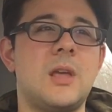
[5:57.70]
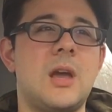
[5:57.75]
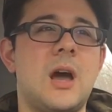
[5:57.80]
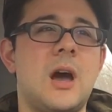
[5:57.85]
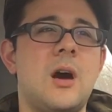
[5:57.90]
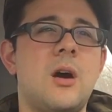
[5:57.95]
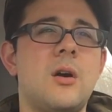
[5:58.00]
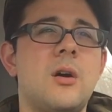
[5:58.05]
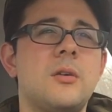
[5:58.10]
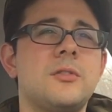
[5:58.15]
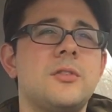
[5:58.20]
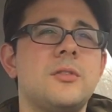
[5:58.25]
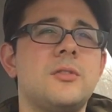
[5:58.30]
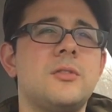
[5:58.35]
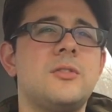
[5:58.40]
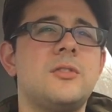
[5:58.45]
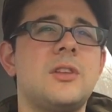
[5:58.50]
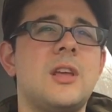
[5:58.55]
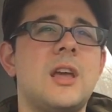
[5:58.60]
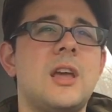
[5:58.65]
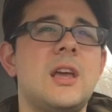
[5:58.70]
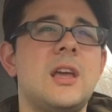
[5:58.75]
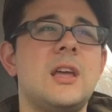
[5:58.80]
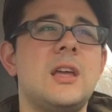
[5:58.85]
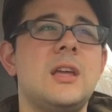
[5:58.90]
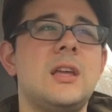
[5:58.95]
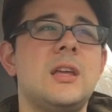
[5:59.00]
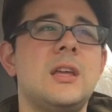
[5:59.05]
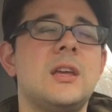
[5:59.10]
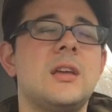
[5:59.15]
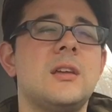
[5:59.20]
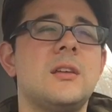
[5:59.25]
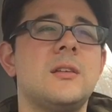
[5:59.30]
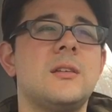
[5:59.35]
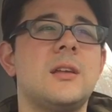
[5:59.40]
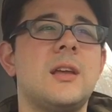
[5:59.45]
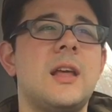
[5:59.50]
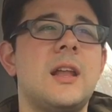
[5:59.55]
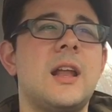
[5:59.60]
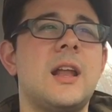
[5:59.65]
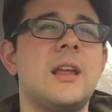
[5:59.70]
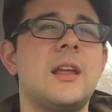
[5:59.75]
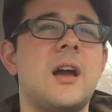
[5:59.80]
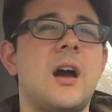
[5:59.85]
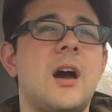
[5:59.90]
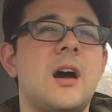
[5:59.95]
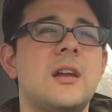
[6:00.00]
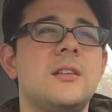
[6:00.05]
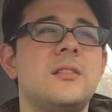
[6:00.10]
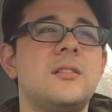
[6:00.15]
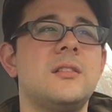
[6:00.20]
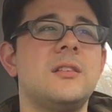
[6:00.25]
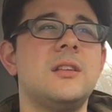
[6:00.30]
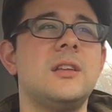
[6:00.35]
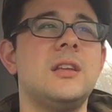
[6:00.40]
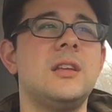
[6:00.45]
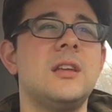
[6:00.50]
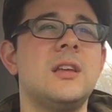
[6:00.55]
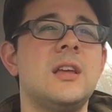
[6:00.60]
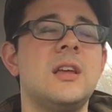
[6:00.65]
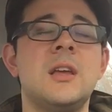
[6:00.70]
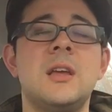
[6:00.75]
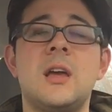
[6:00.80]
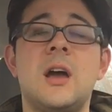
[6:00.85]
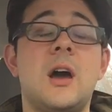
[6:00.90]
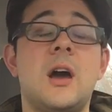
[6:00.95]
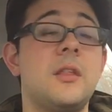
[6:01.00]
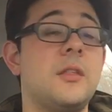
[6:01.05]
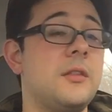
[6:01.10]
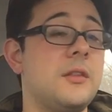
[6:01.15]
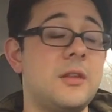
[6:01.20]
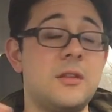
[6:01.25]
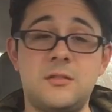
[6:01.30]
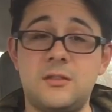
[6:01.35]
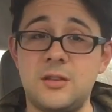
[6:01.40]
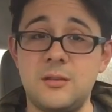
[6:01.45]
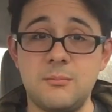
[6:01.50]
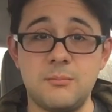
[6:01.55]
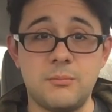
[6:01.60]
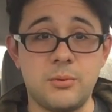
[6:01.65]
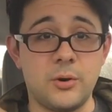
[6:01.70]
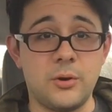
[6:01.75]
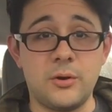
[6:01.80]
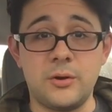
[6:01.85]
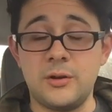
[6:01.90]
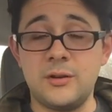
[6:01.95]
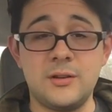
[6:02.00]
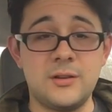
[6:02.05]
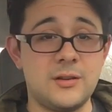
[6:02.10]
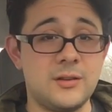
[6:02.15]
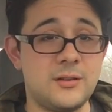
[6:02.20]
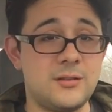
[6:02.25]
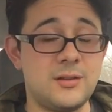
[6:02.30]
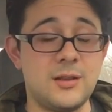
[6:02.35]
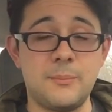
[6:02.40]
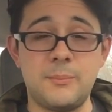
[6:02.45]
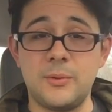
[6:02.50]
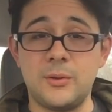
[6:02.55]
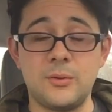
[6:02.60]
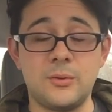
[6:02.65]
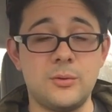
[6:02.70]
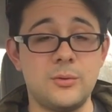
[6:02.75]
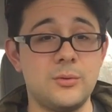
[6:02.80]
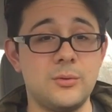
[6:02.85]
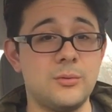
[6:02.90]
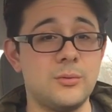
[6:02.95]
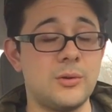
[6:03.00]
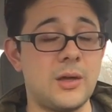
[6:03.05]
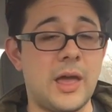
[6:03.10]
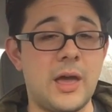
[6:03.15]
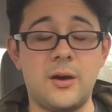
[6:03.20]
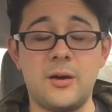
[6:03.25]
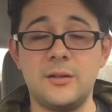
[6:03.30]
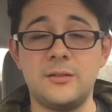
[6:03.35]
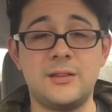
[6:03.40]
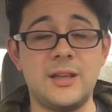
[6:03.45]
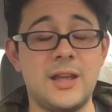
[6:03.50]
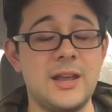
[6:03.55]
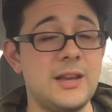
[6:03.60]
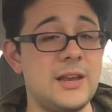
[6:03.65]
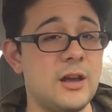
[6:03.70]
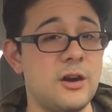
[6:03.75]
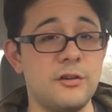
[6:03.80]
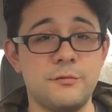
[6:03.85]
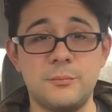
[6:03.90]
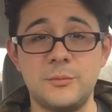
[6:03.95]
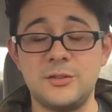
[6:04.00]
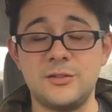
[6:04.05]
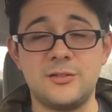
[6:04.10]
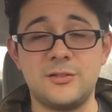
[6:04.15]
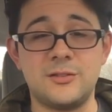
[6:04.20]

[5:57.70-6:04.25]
I'll also say, and I honestly, other than Tim Burton, the typical Danny Elfman